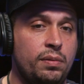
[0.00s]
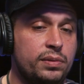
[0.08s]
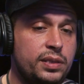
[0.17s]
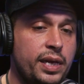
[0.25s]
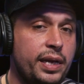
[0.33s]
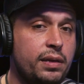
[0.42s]
I
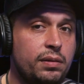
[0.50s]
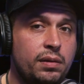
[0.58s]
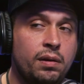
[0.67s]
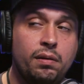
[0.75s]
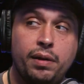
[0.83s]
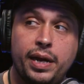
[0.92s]
was like,
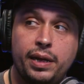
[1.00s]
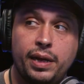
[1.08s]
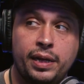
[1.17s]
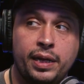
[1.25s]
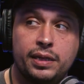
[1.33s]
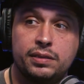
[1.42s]
all right,
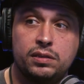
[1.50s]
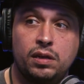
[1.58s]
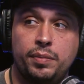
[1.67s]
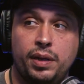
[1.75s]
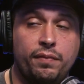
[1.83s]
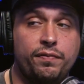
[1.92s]
I guess, you
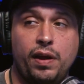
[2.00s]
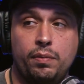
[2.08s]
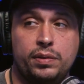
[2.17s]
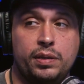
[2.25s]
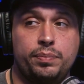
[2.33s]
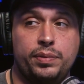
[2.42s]
know, I mean, I'm
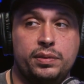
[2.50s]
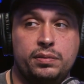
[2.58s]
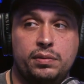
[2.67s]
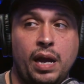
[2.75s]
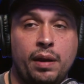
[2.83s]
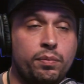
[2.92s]
fine with it, but
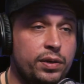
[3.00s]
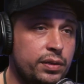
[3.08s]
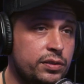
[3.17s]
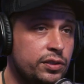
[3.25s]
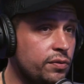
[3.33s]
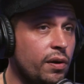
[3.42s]
I
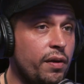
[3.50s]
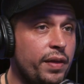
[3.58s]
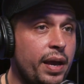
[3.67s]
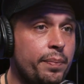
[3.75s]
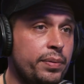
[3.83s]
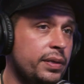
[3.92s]
wouldn't do all
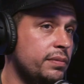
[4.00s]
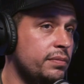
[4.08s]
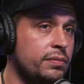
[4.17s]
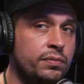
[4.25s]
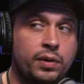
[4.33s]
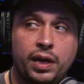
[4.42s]
that, but
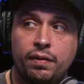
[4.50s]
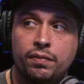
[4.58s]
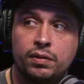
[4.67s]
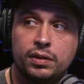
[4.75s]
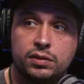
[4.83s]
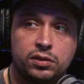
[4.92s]

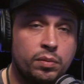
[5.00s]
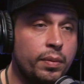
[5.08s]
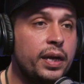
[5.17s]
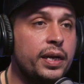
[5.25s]
whatever, it's your